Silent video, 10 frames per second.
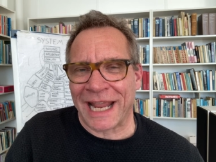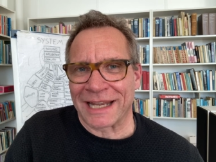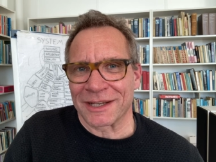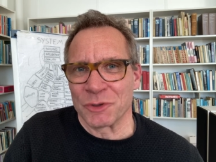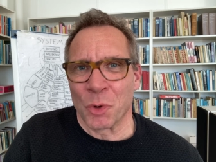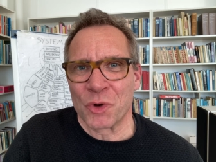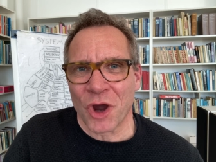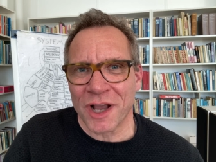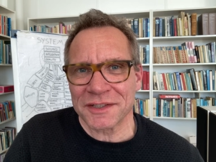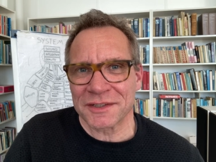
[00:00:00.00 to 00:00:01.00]
at no
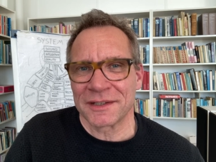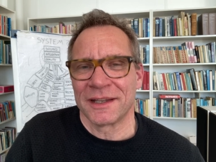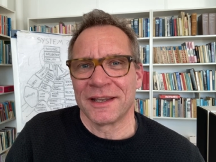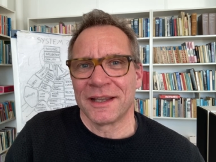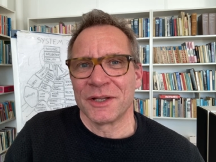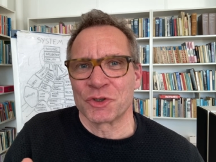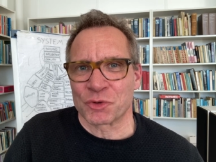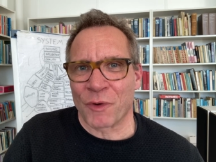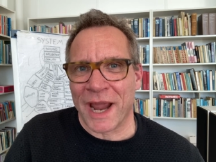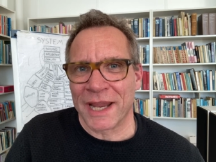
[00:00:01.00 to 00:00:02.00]
cost,
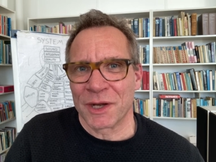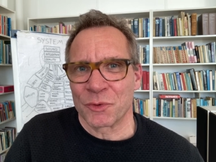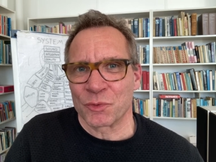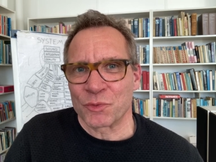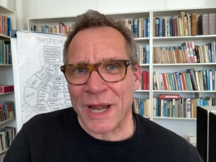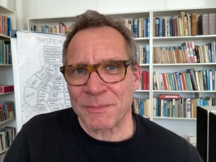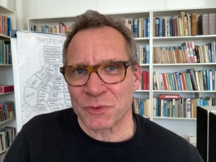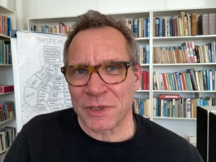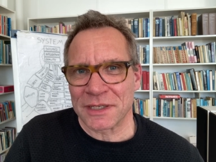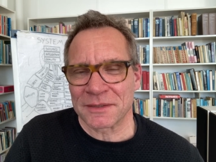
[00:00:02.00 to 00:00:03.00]
try RAM
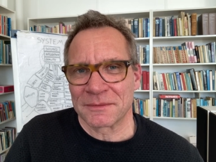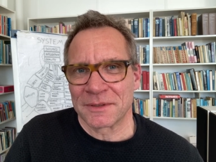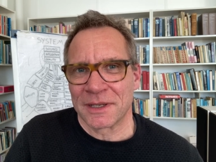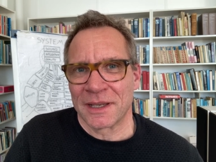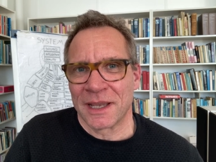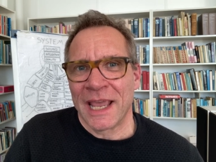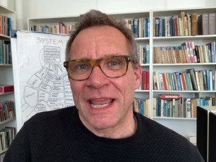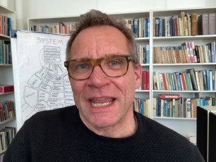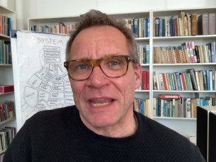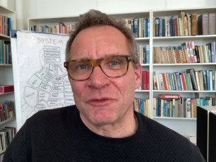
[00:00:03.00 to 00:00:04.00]
tweaks.
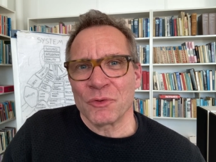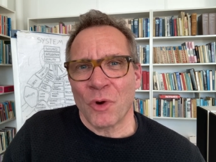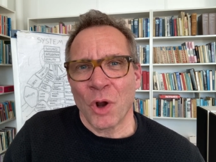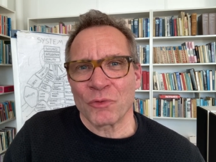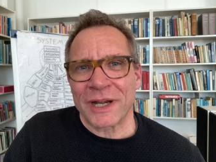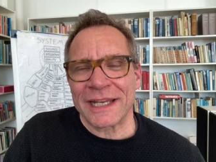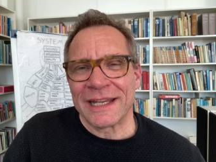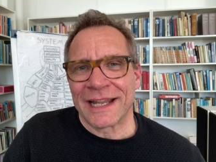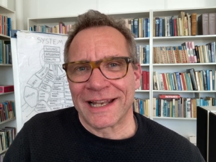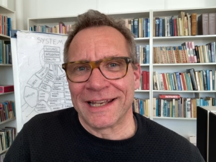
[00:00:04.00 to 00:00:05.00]
If you already
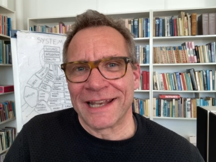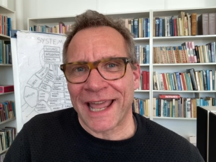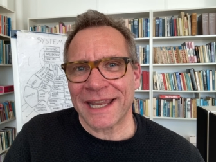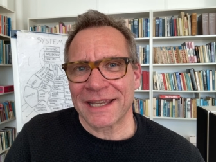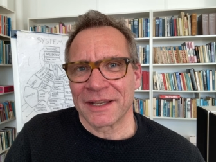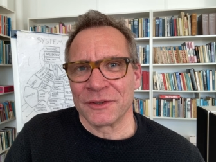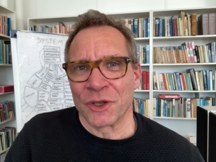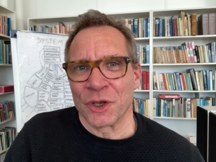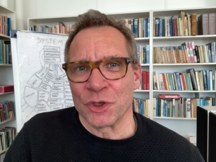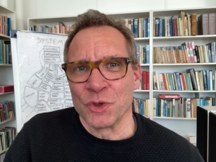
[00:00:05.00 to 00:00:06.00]
like
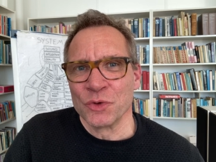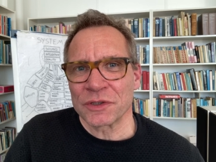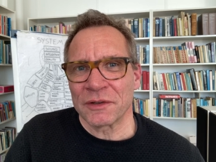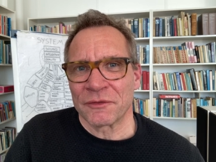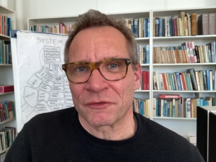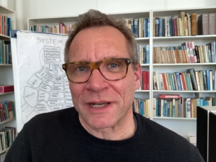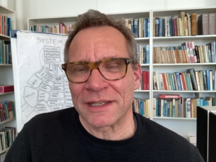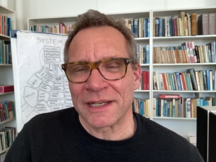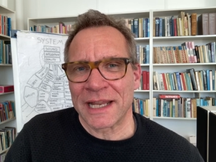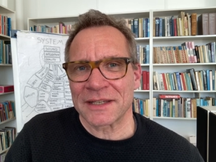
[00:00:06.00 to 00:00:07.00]
the user
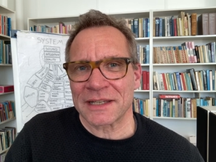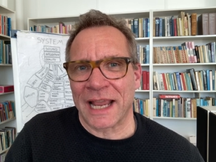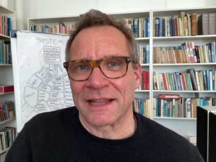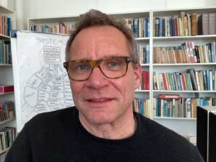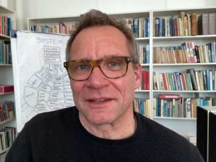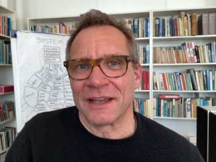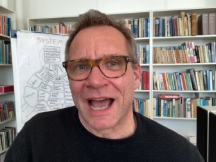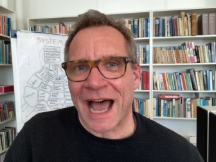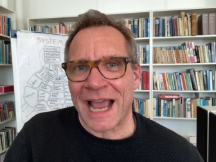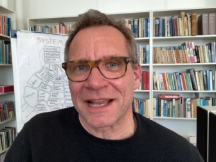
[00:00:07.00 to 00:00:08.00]
friendliness and the
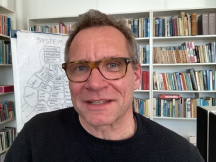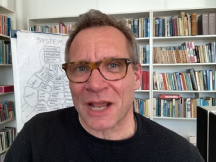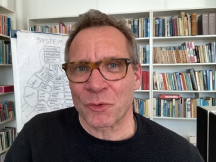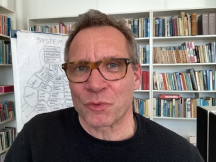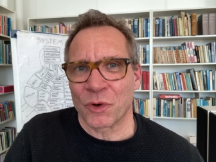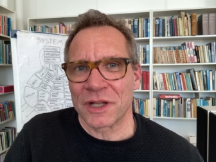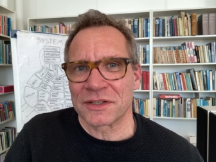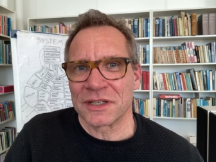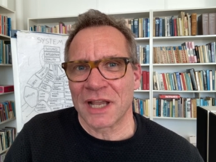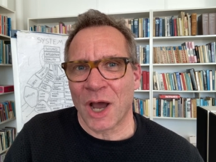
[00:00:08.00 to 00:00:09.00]
high sound
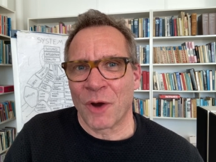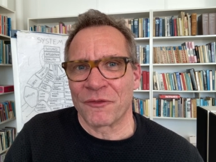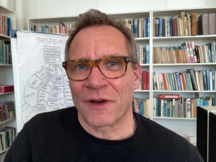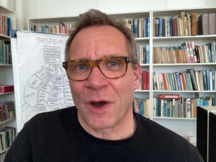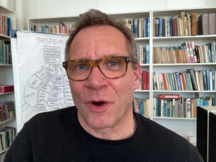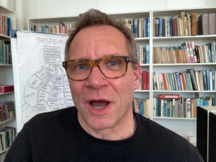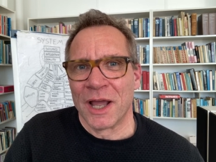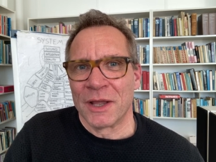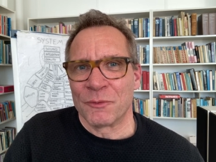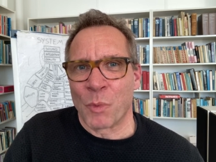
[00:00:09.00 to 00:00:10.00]
quality of our
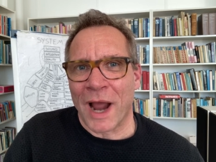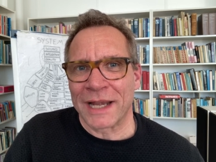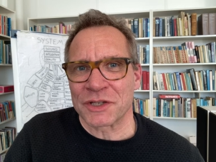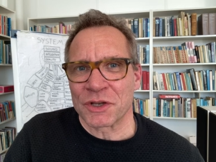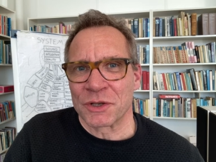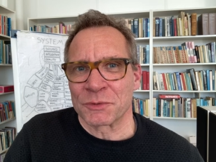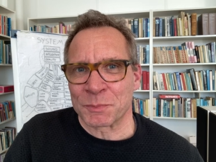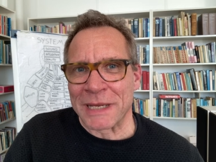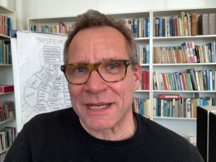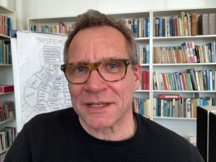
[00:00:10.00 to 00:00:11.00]
wireless
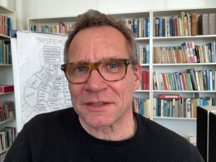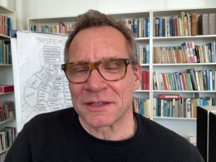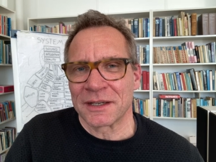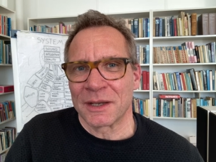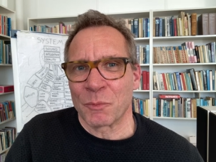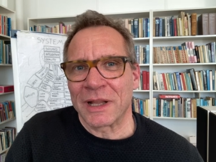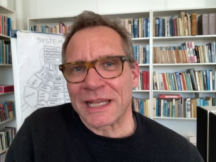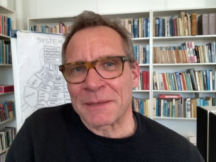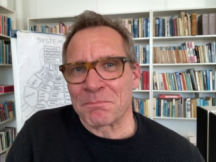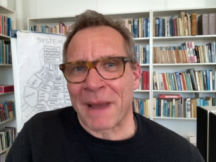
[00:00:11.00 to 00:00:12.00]
speakers, well,
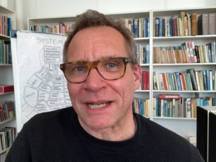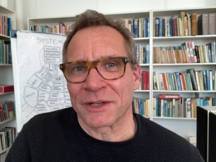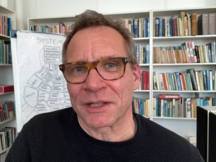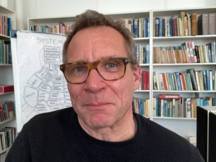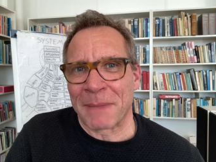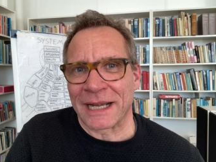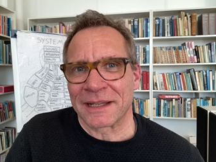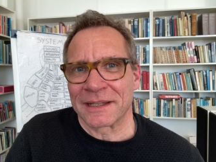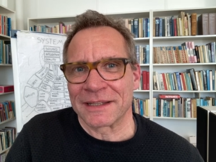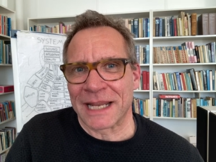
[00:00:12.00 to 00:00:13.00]
it might not
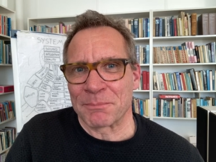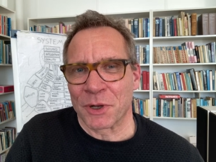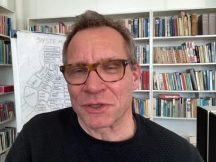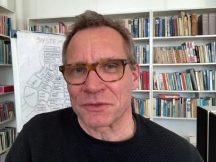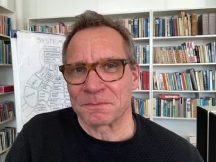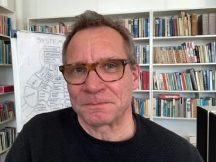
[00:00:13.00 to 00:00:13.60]
matter that much.